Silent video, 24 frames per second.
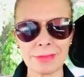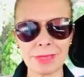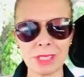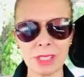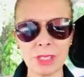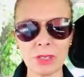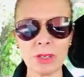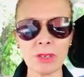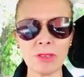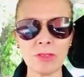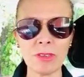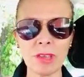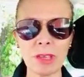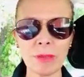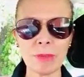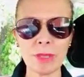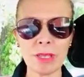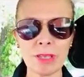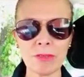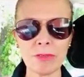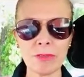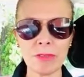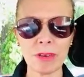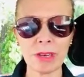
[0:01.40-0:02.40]
Kia ora, family
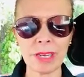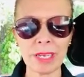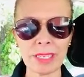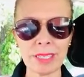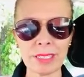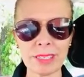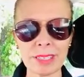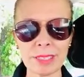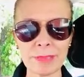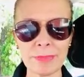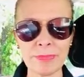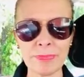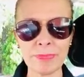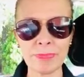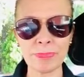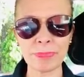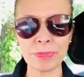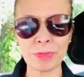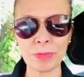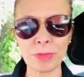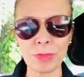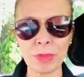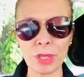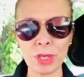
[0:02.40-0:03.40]
and friends.
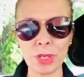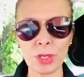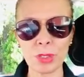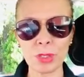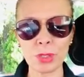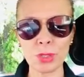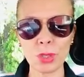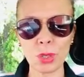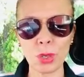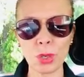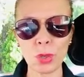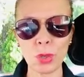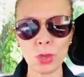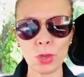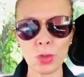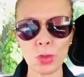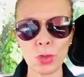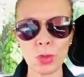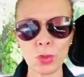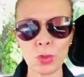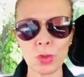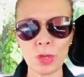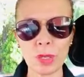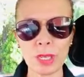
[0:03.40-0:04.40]

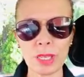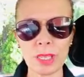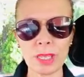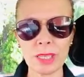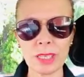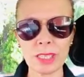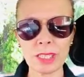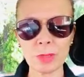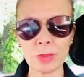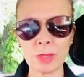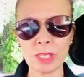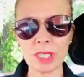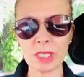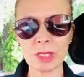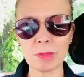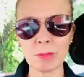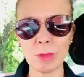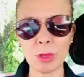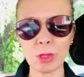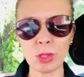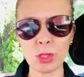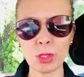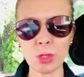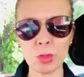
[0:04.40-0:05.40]
So in this week's
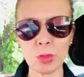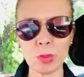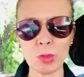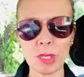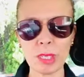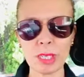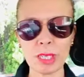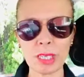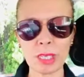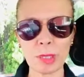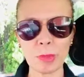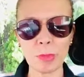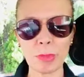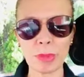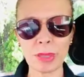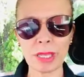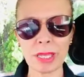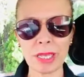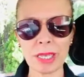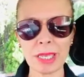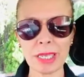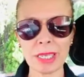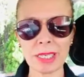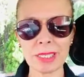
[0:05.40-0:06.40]
module, we're
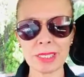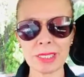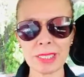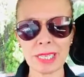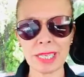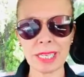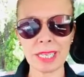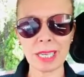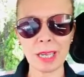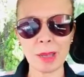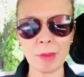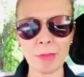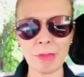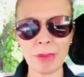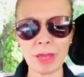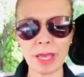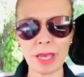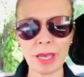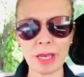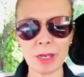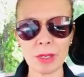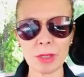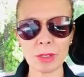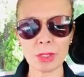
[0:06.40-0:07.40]
completing setting up
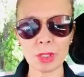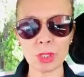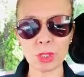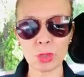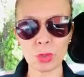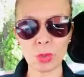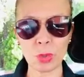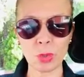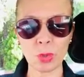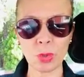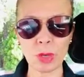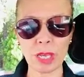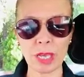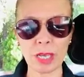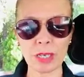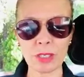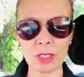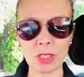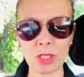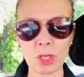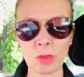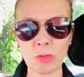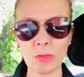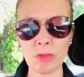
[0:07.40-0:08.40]
our store, our
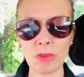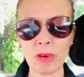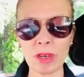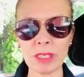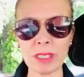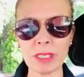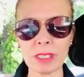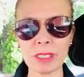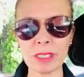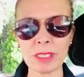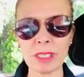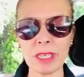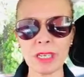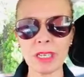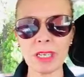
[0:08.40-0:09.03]
shopfront.